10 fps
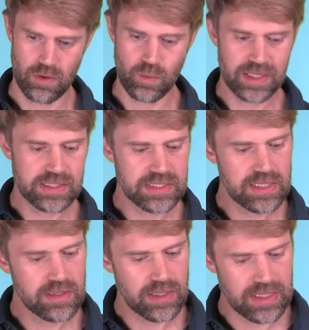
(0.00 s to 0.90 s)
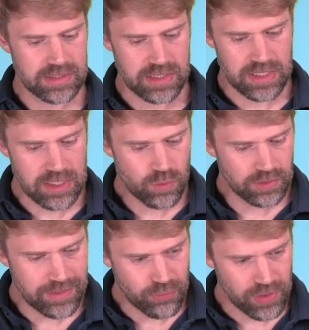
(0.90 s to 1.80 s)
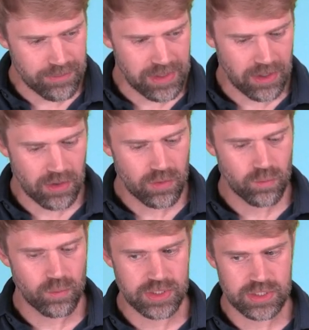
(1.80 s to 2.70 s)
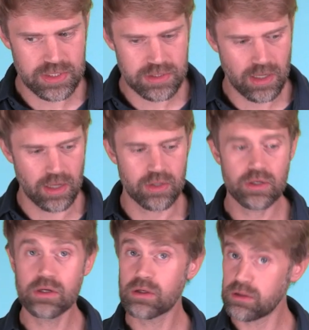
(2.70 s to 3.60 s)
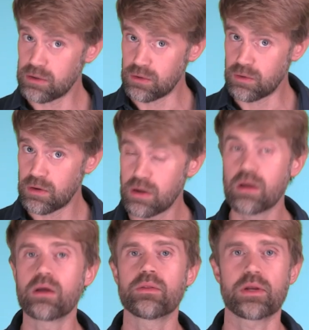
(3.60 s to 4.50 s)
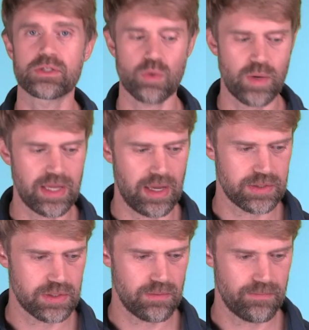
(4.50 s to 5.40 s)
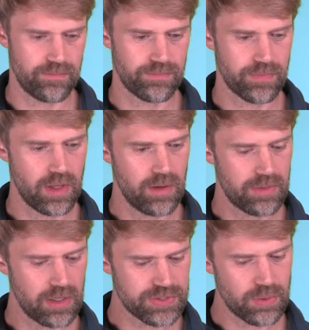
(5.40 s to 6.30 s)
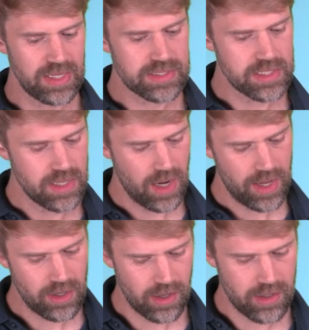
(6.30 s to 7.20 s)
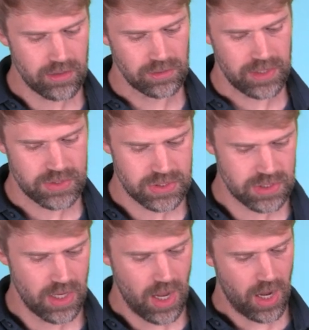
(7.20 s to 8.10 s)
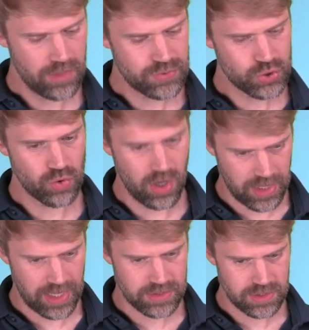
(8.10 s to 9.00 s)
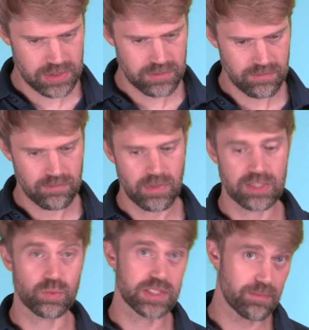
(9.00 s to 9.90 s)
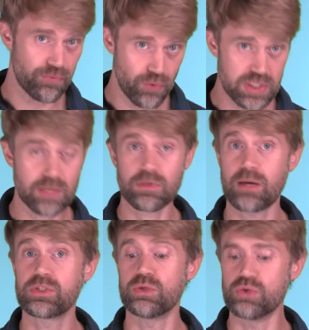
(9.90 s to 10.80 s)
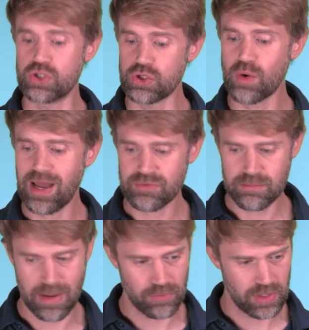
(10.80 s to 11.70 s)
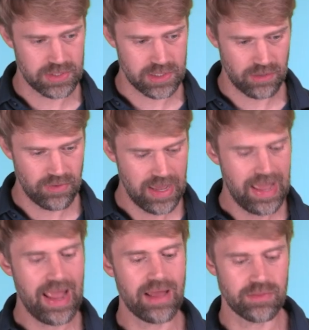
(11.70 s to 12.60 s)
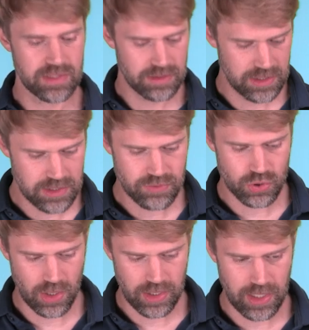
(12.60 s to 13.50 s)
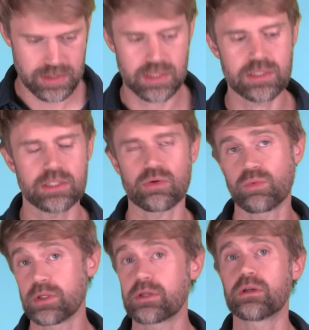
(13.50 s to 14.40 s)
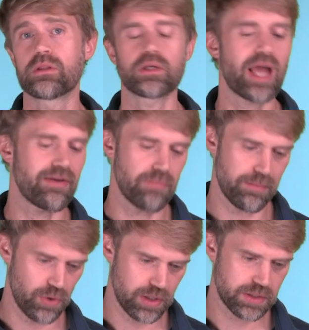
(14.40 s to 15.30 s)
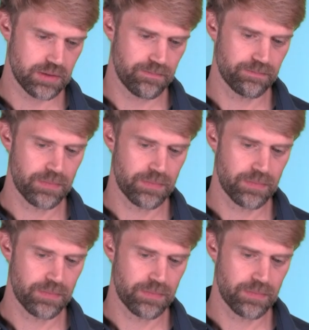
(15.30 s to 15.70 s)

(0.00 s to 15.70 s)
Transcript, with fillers: We can see that it's an equilibrium here, which is a good clue that it's a weak acid. But also, it's not on our list of strong acids. As we said before, sometimes you do have to memorize stuff, and this list of strong acids is a really good thing to have memorized.